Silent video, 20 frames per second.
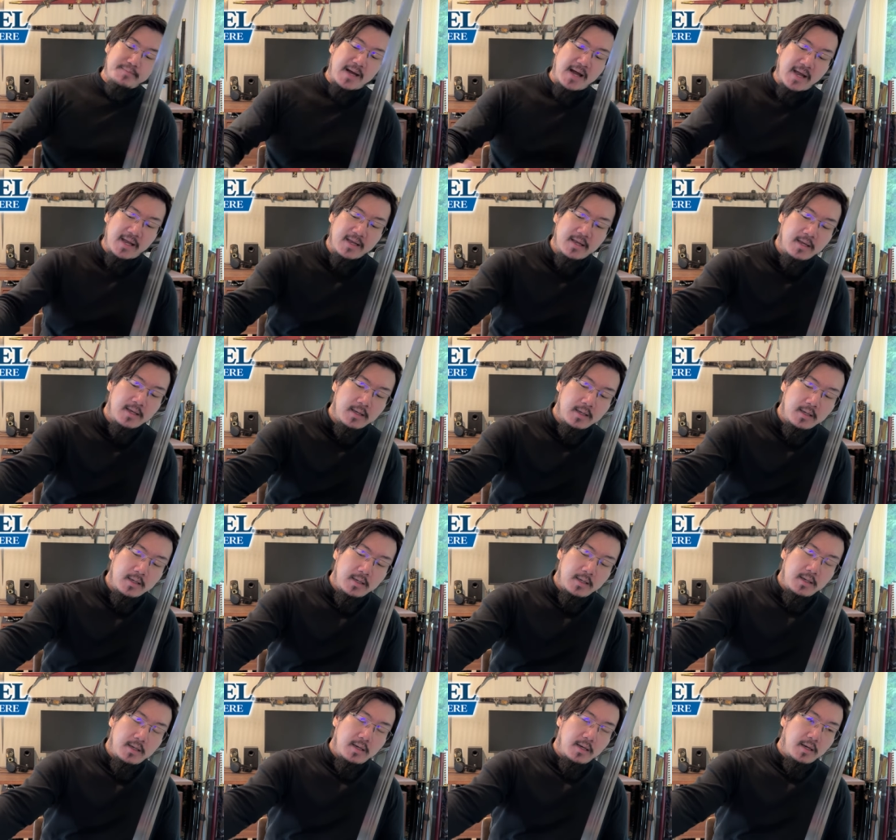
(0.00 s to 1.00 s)
by
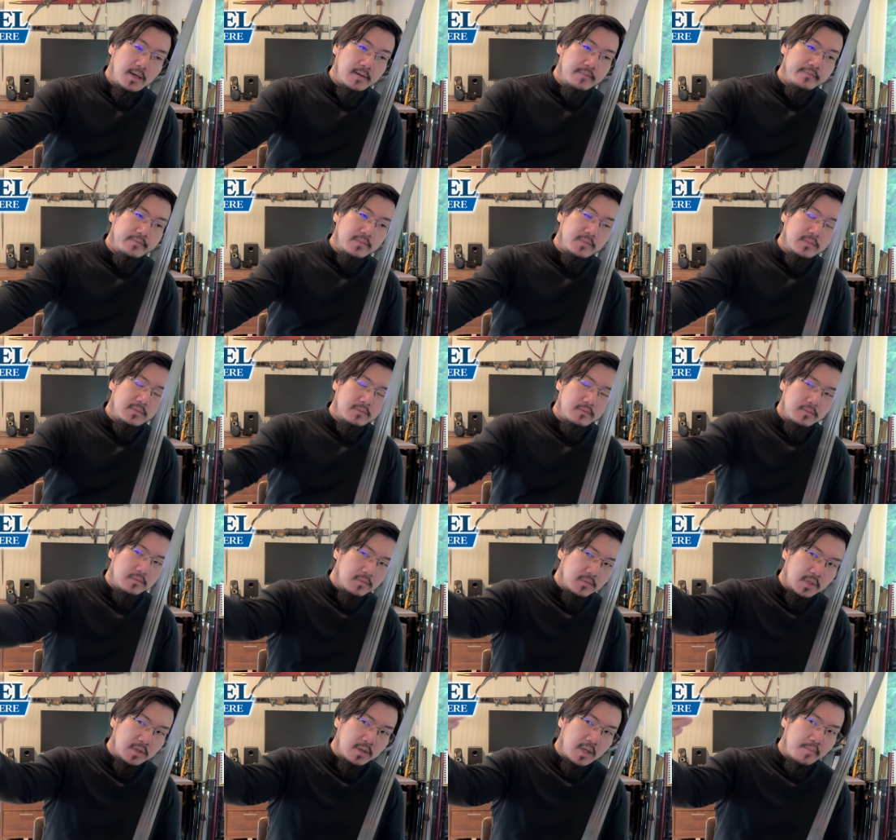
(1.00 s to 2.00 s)
um,
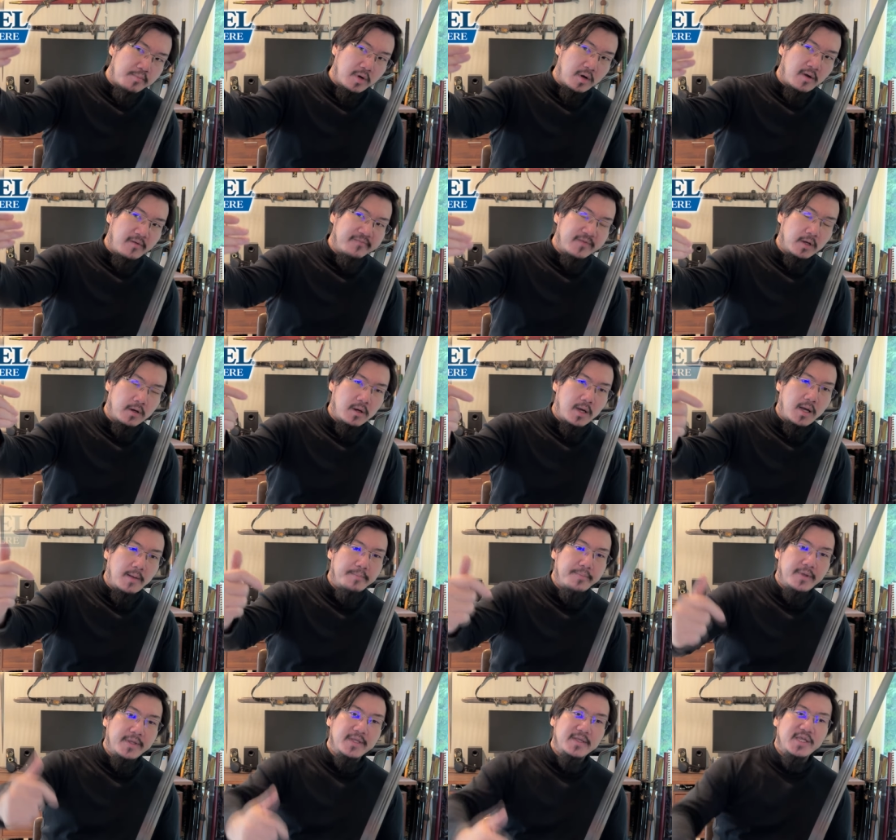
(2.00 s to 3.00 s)
the number of their
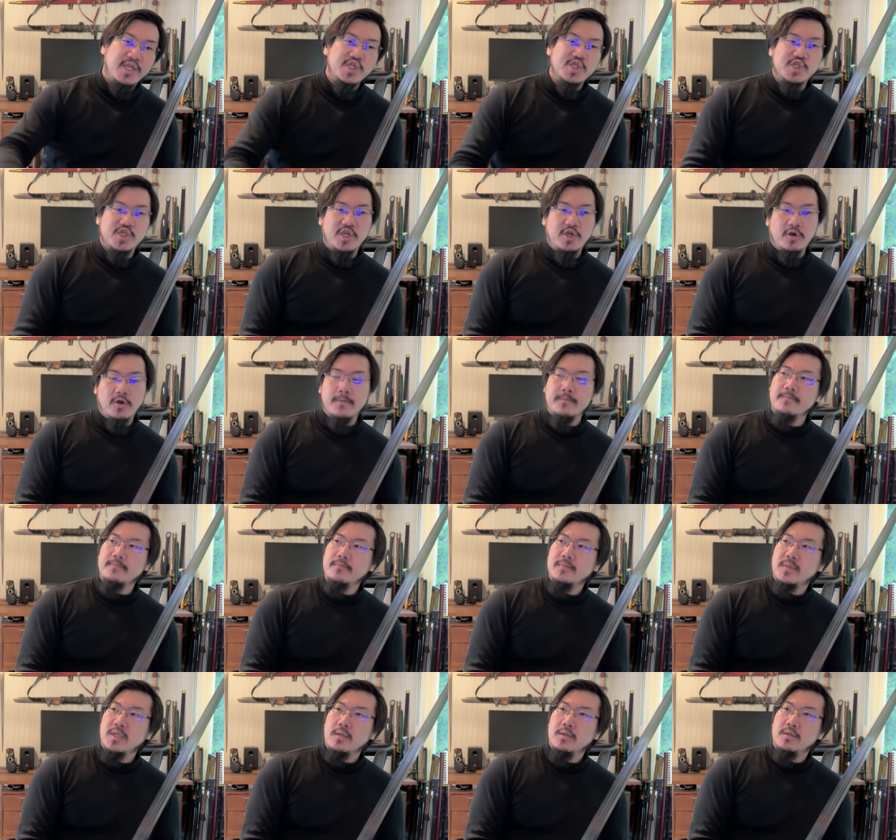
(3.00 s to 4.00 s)
output each year.
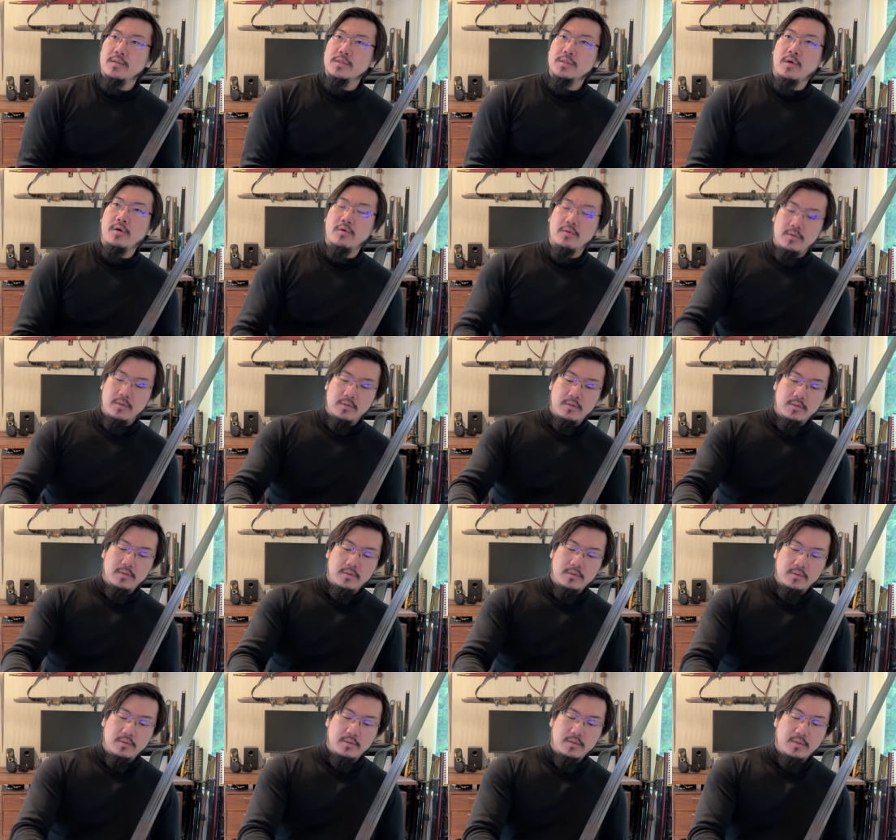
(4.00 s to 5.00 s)
So
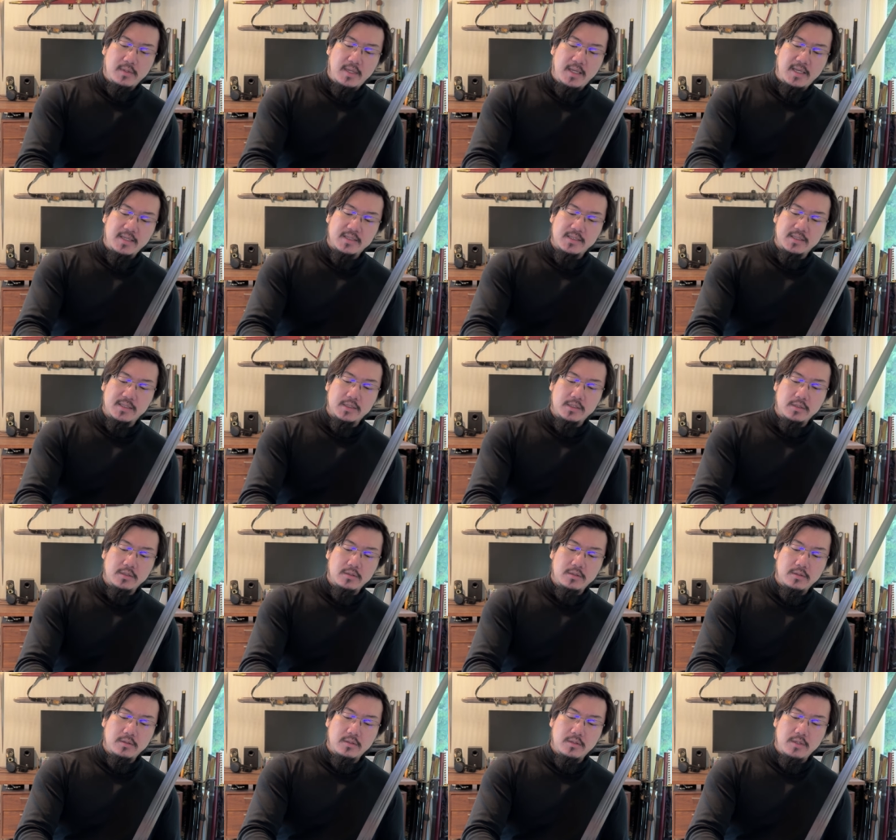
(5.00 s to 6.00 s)
it's
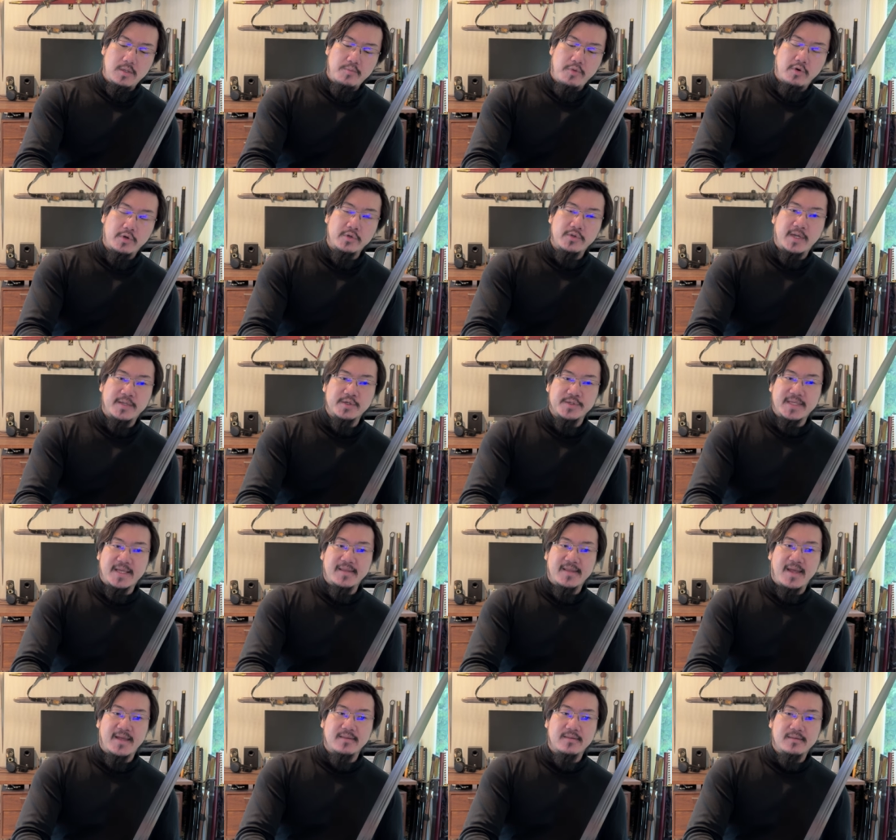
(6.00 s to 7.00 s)
important to
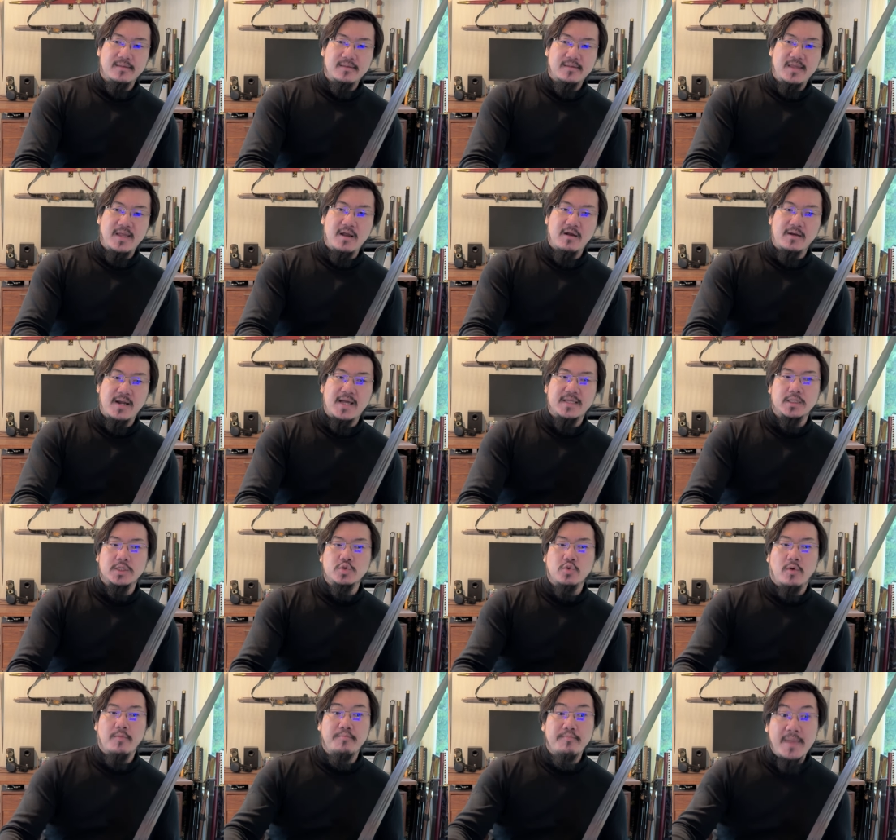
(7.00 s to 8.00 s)
understand that they're not a
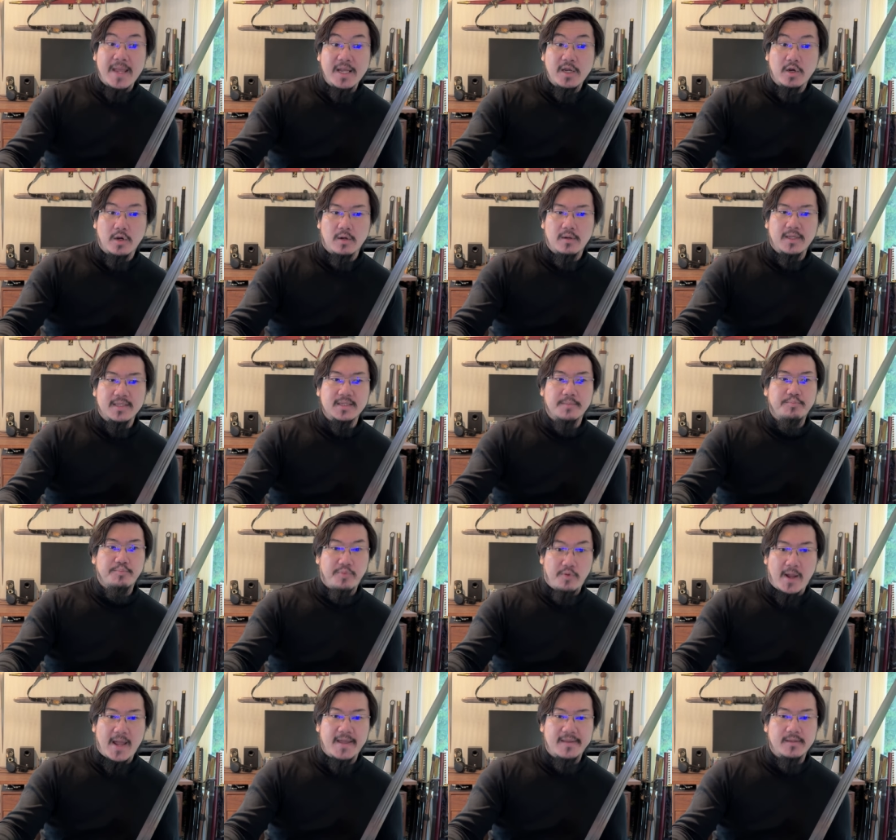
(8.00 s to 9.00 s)
sort maker. It's a
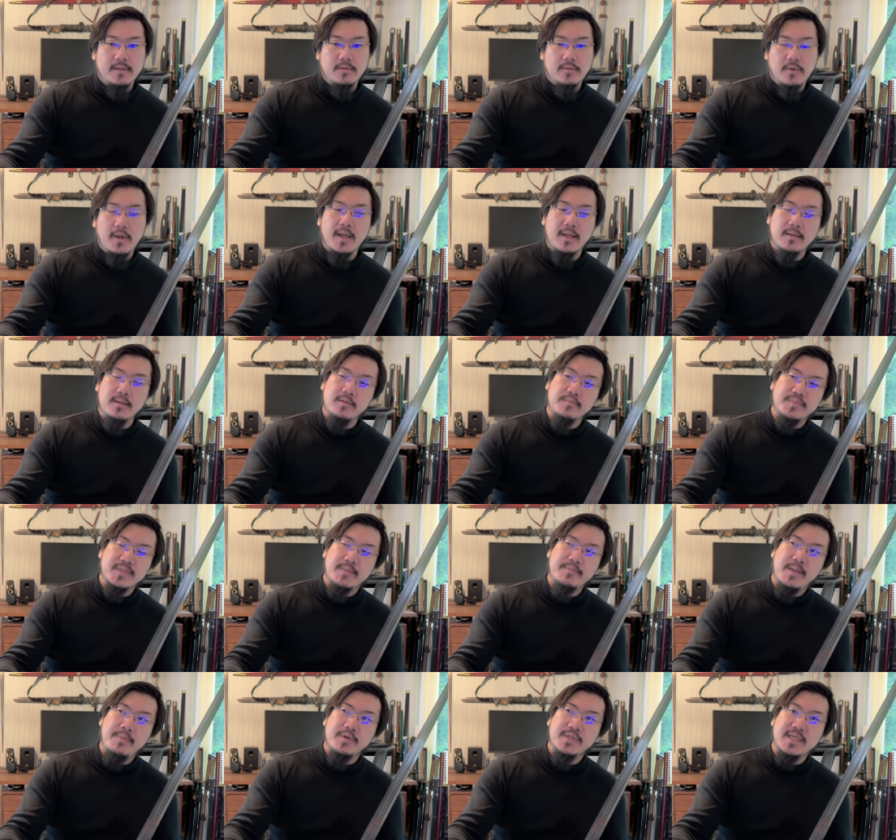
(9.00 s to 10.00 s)
brand, right?
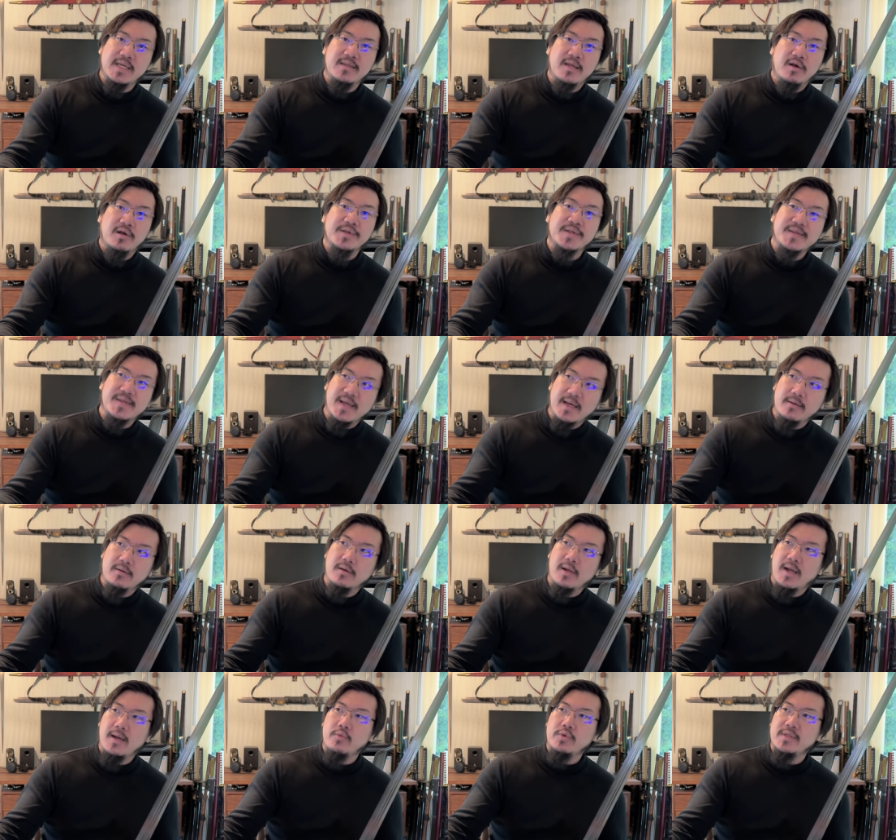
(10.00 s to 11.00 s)
some people say they're a
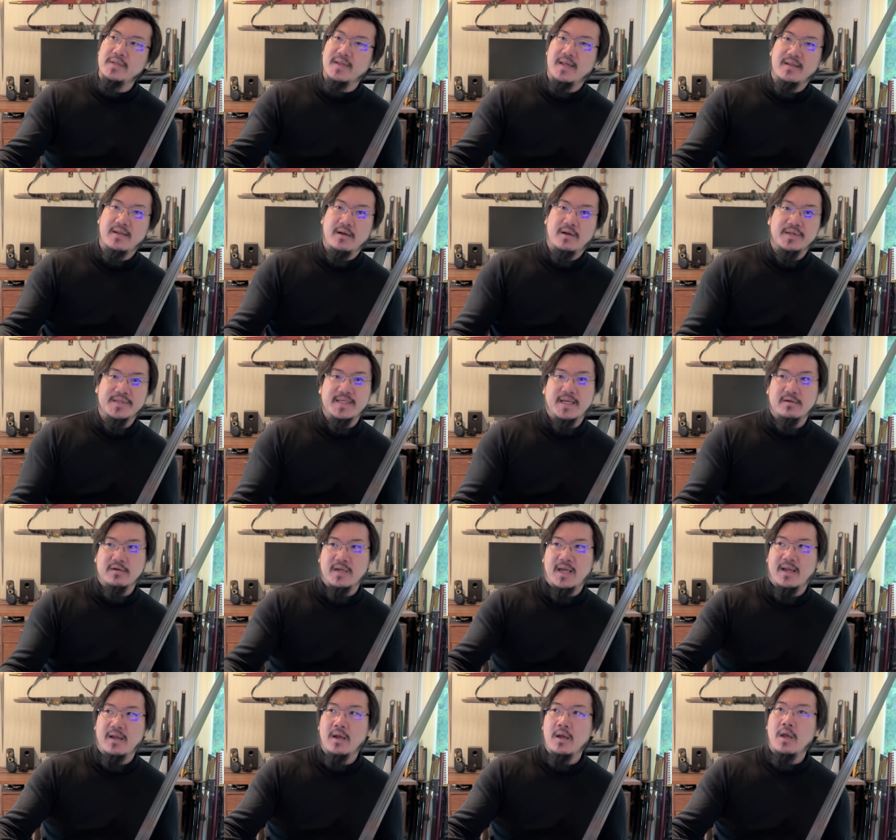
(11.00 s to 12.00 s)
seller. I wouldn't say they're a seller
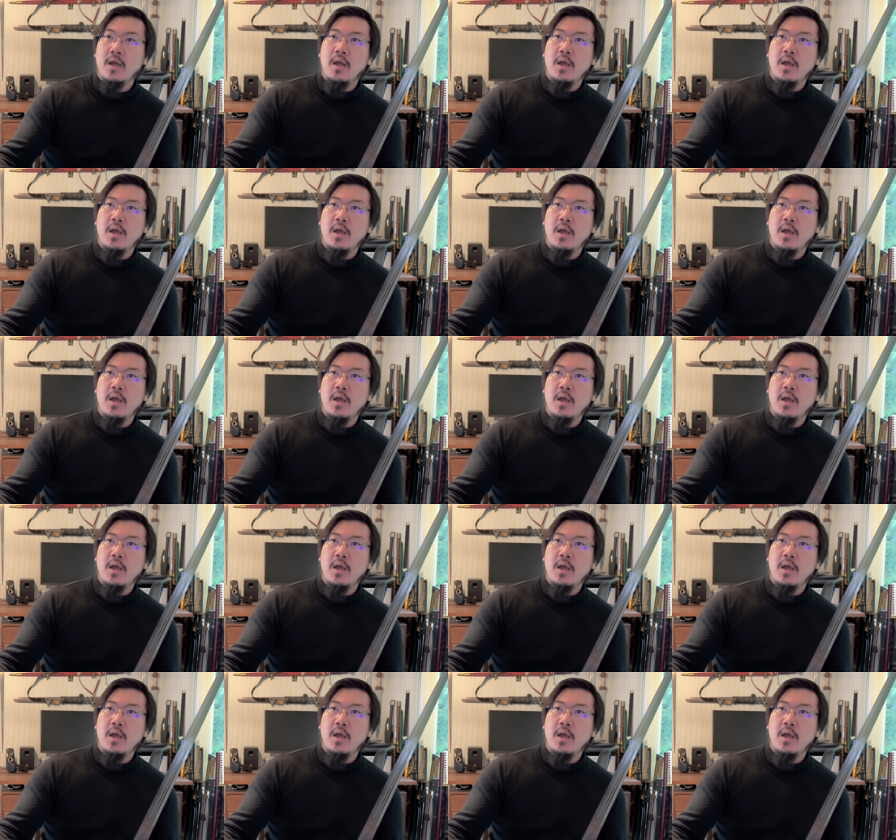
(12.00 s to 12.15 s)
like